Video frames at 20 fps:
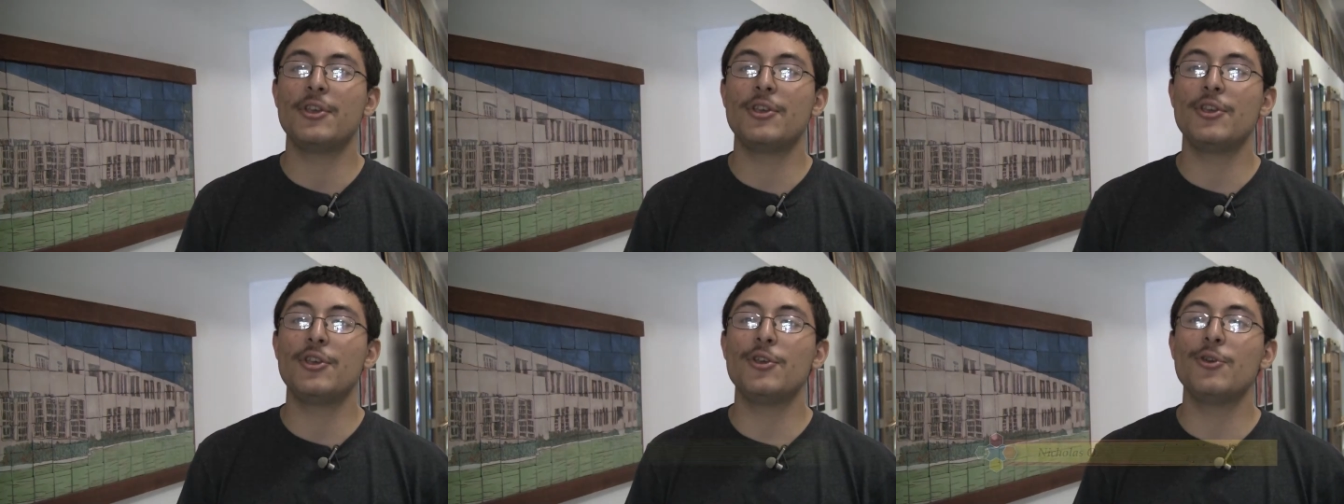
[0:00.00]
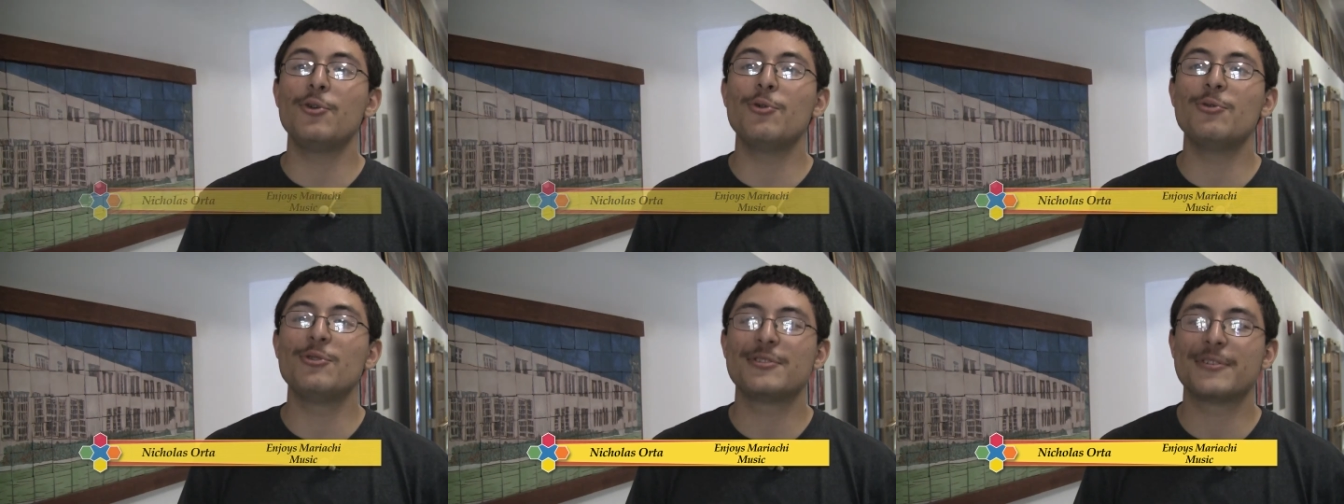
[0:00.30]

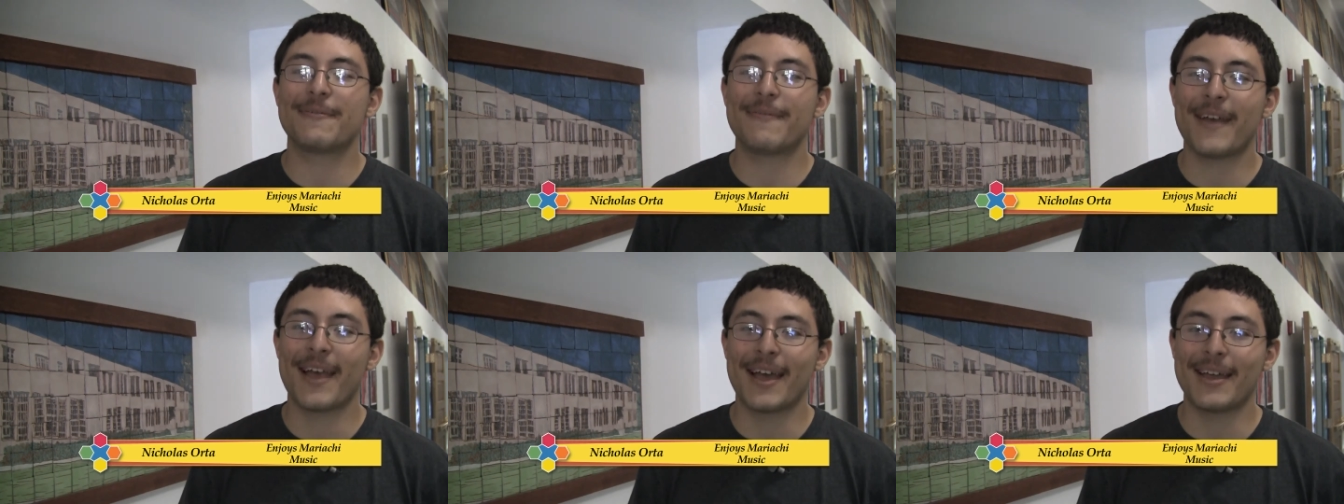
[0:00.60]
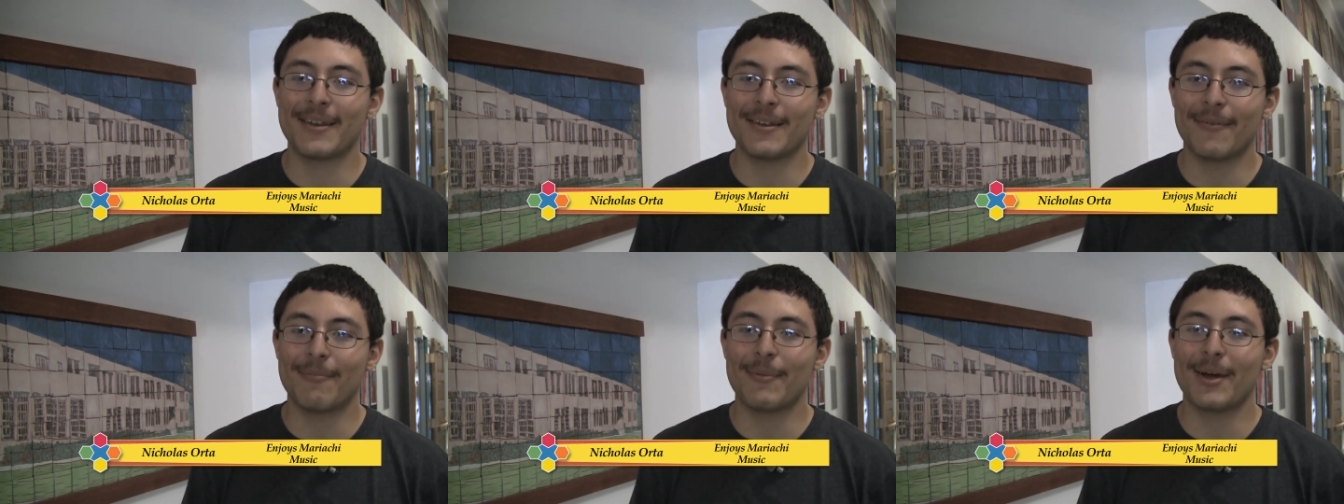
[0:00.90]
huge
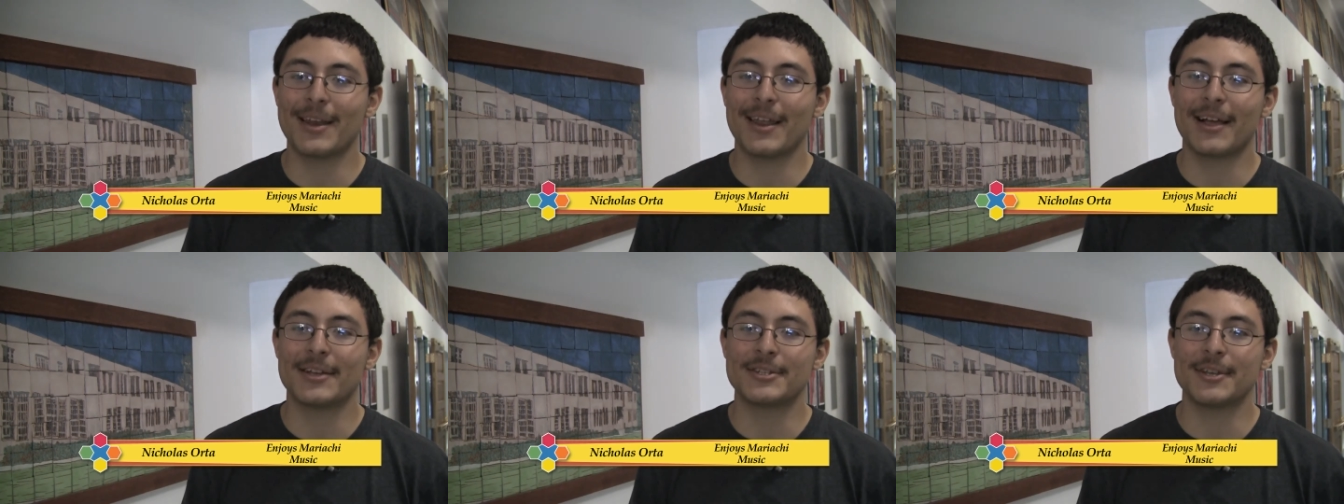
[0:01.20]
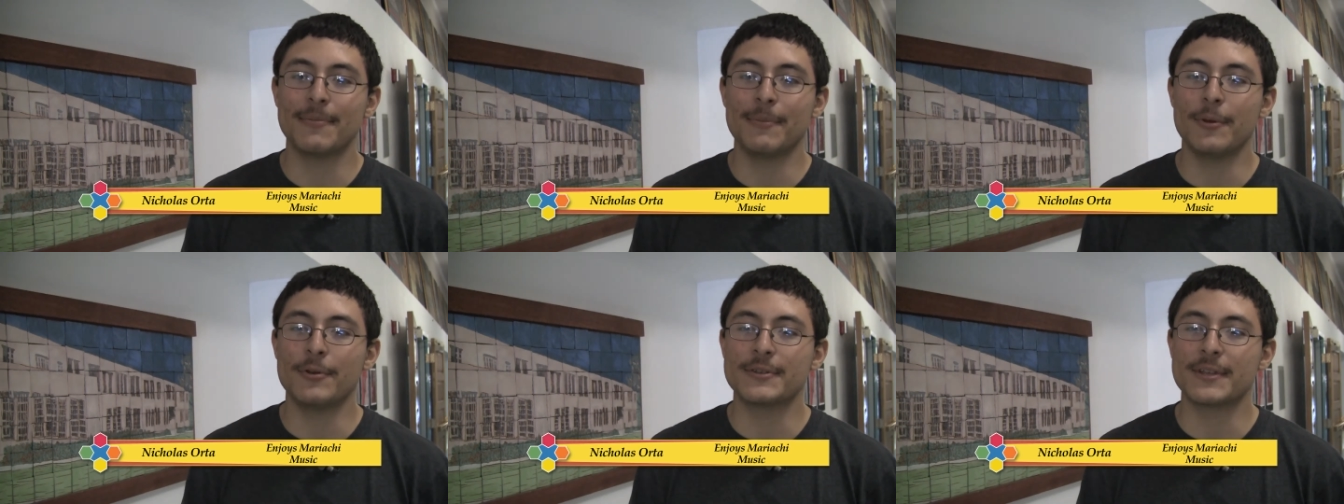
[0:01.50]
fan of
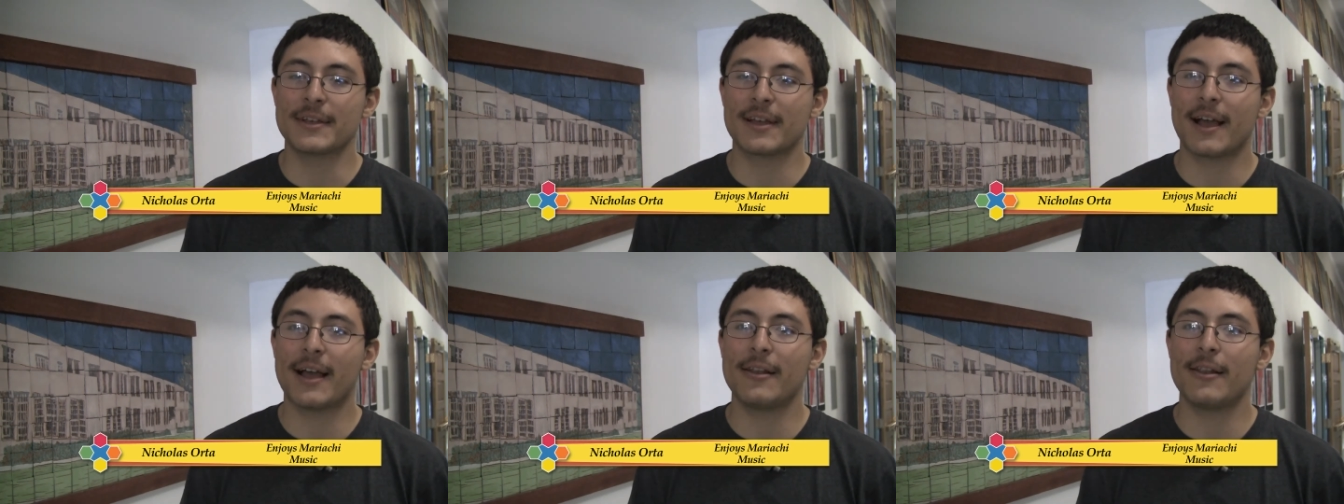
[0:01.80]
mariachi music.